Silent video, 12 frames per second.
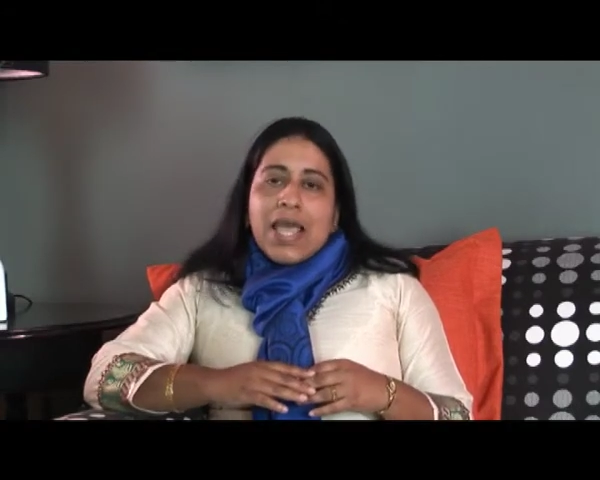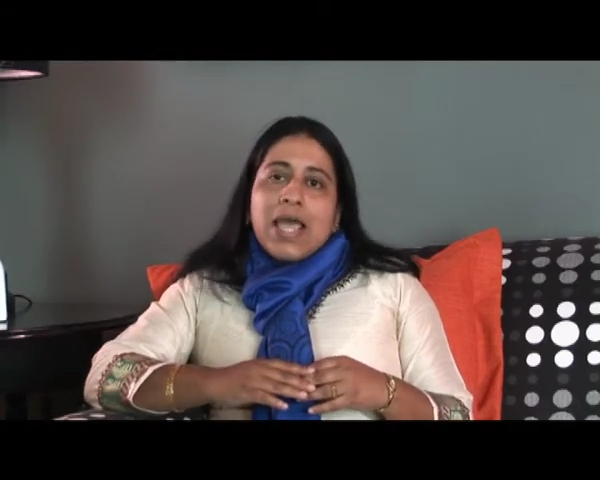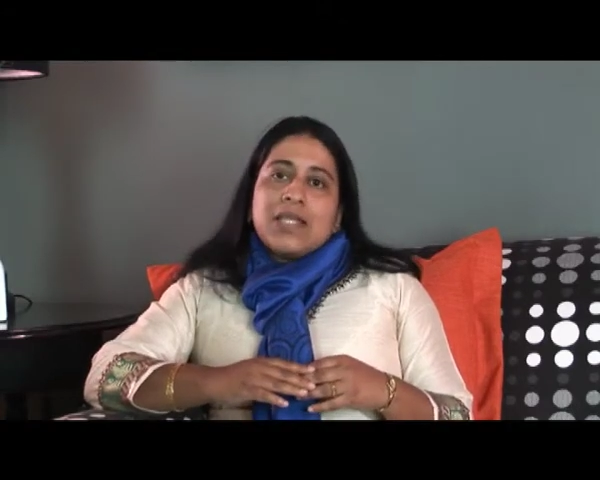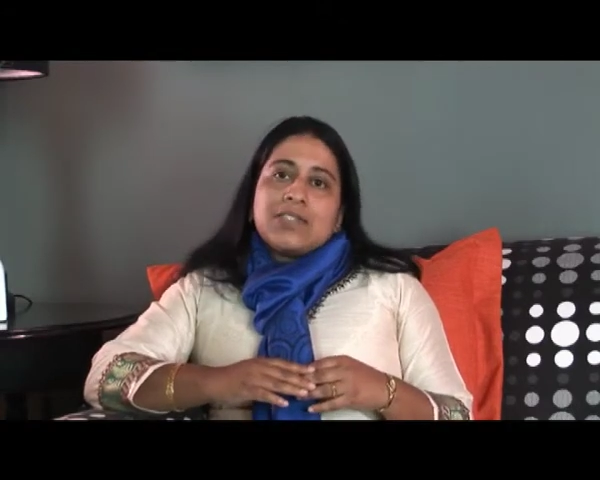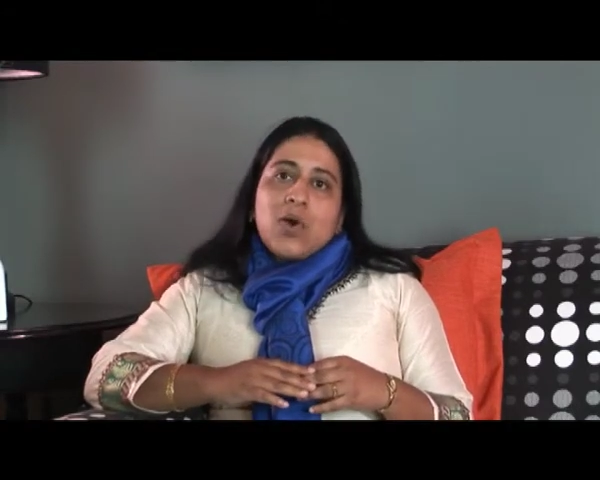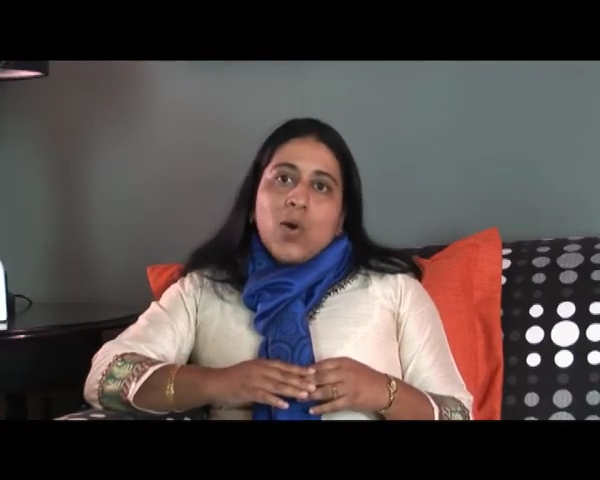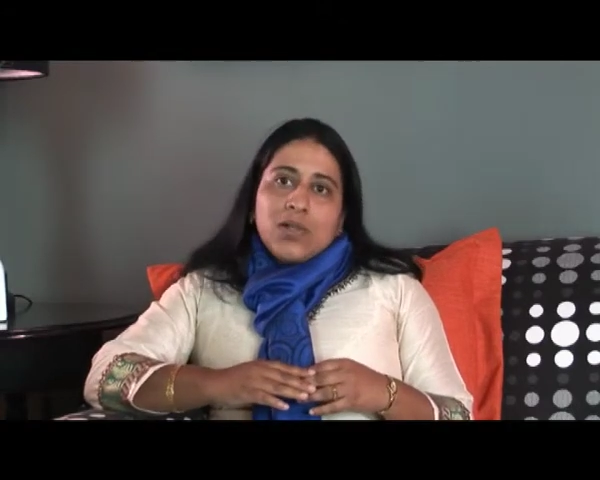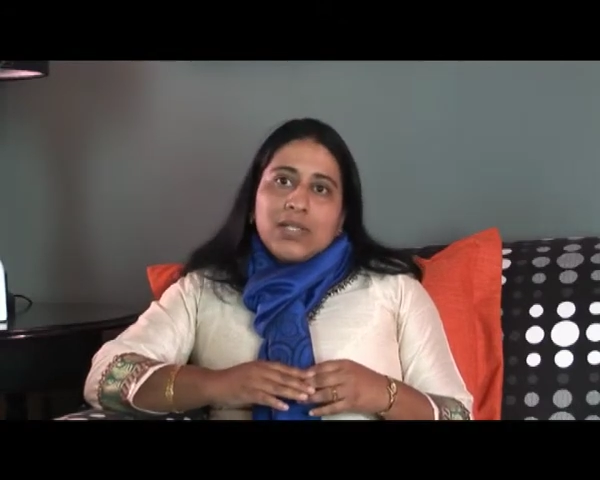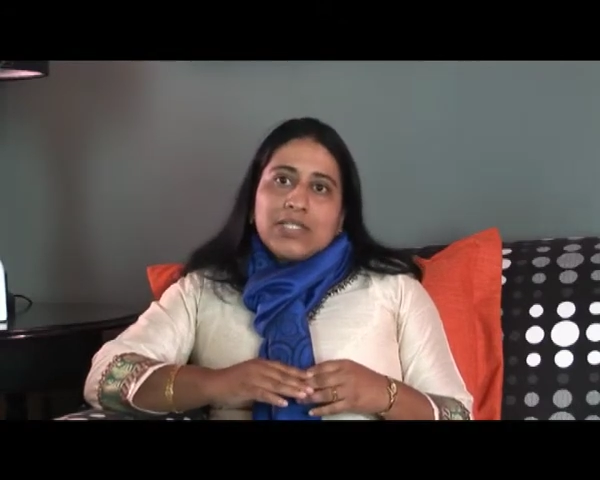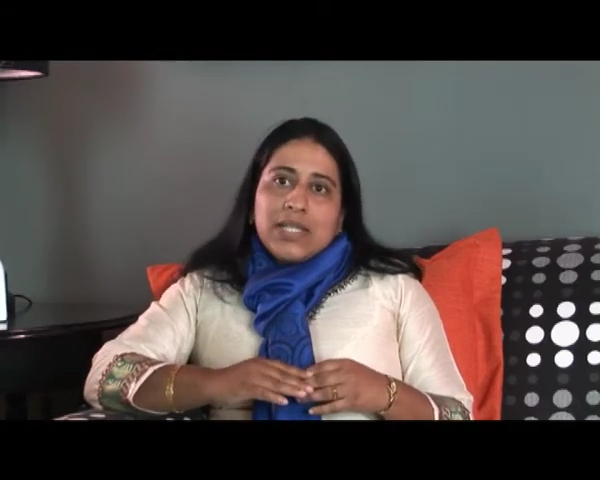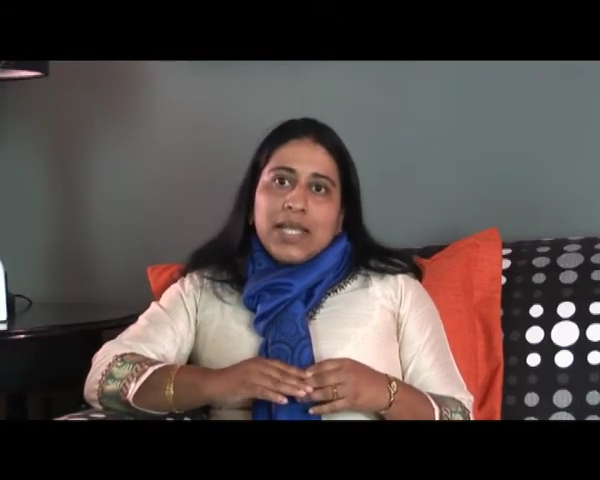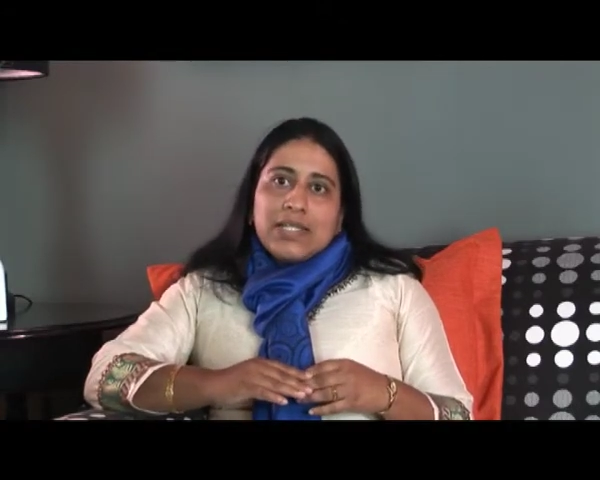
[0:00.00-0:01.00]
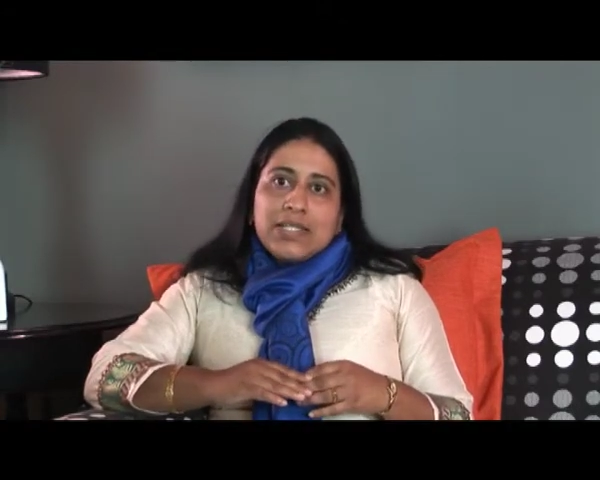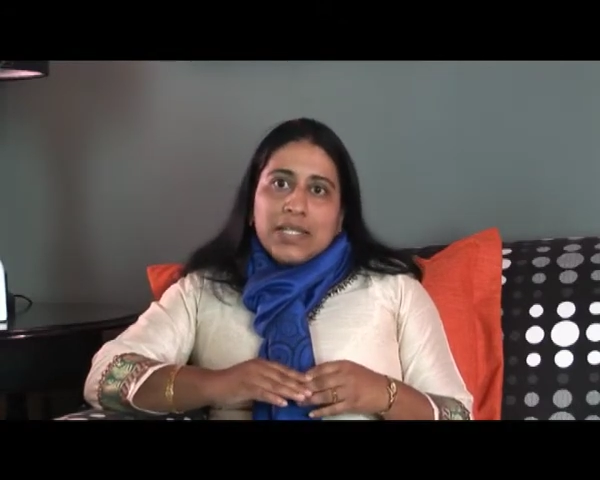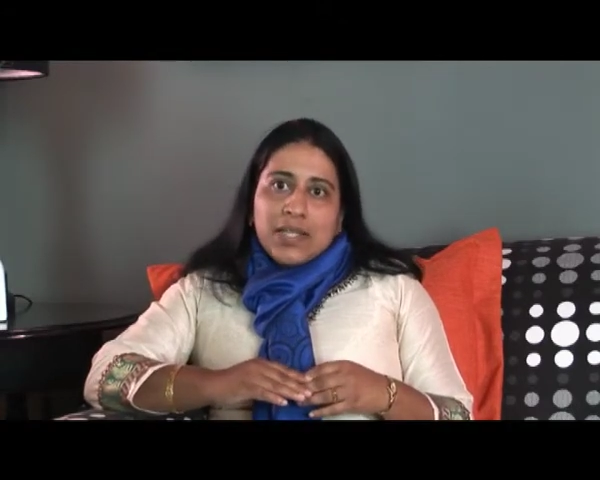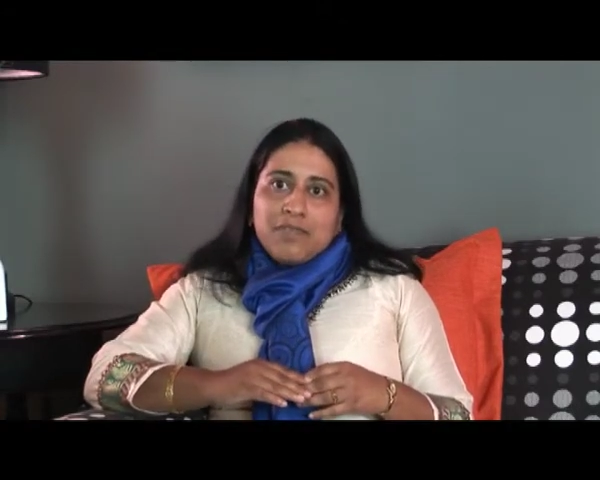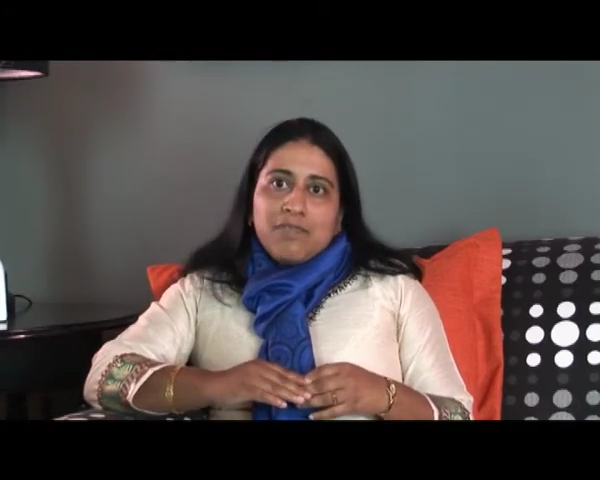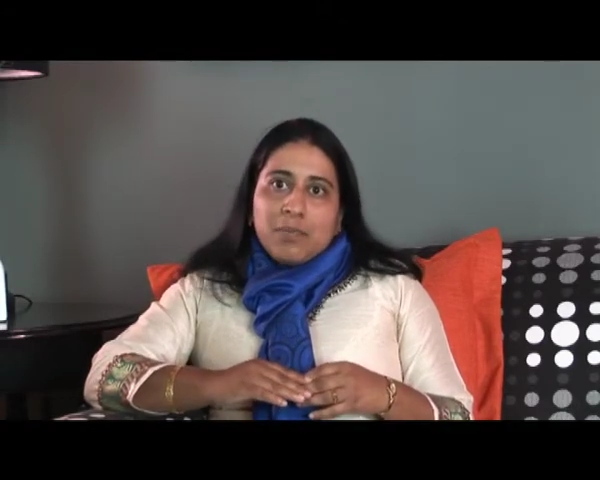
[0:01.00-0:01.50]
has all the genetic
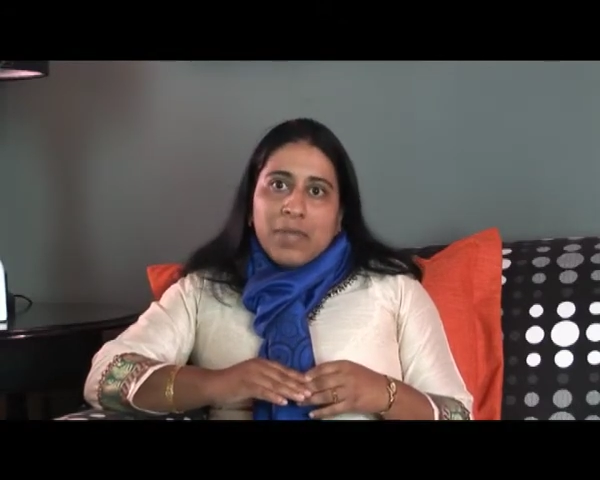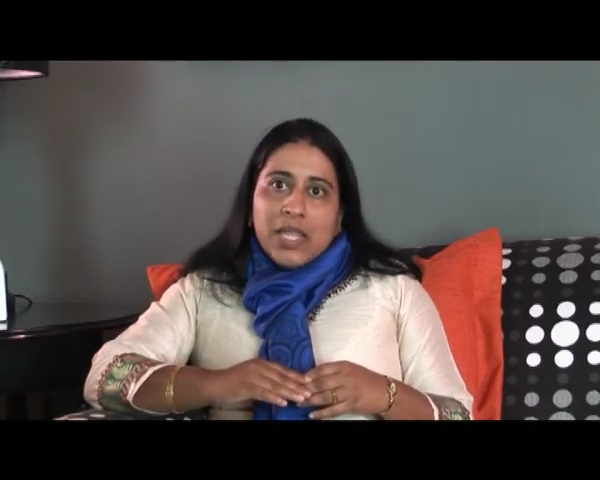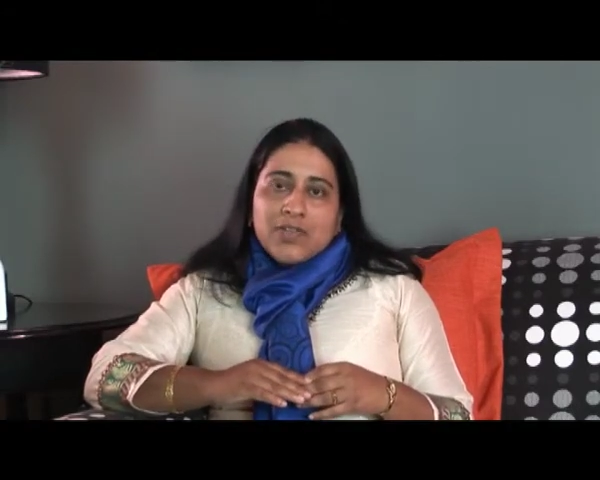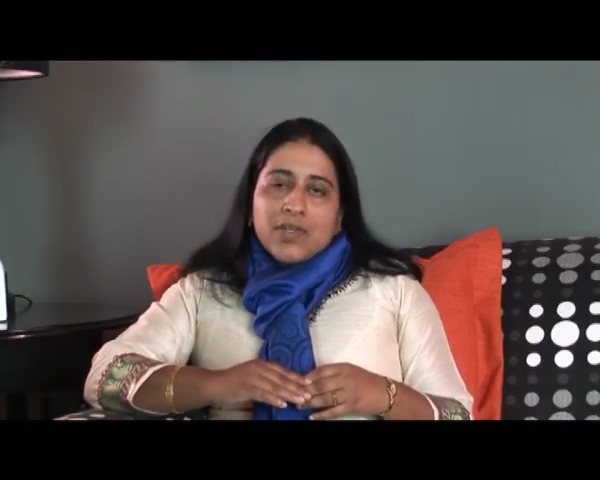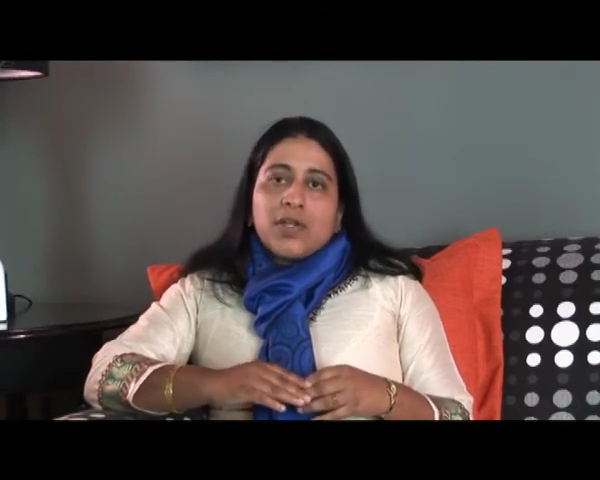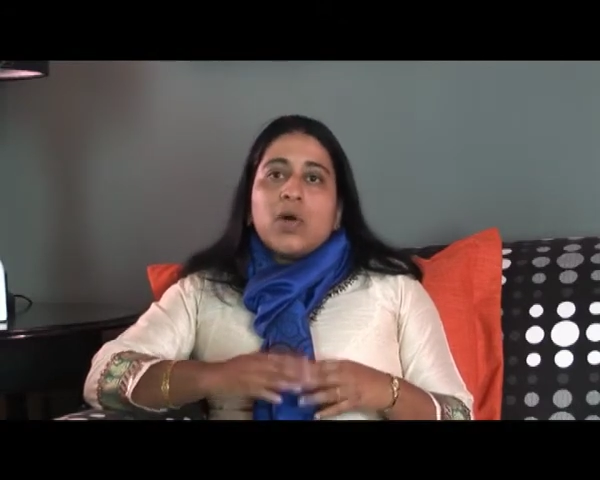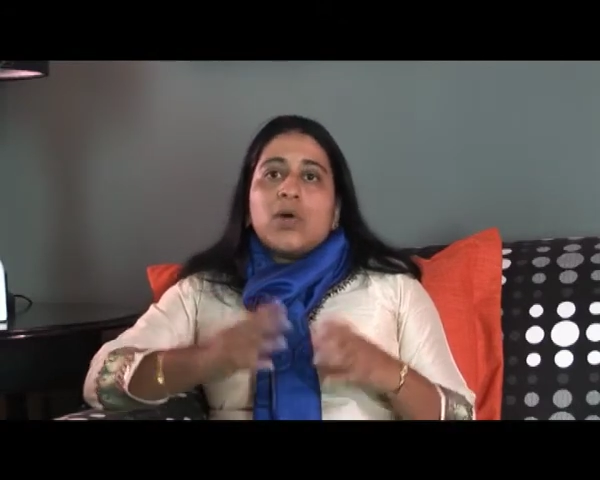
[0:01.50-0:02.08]
information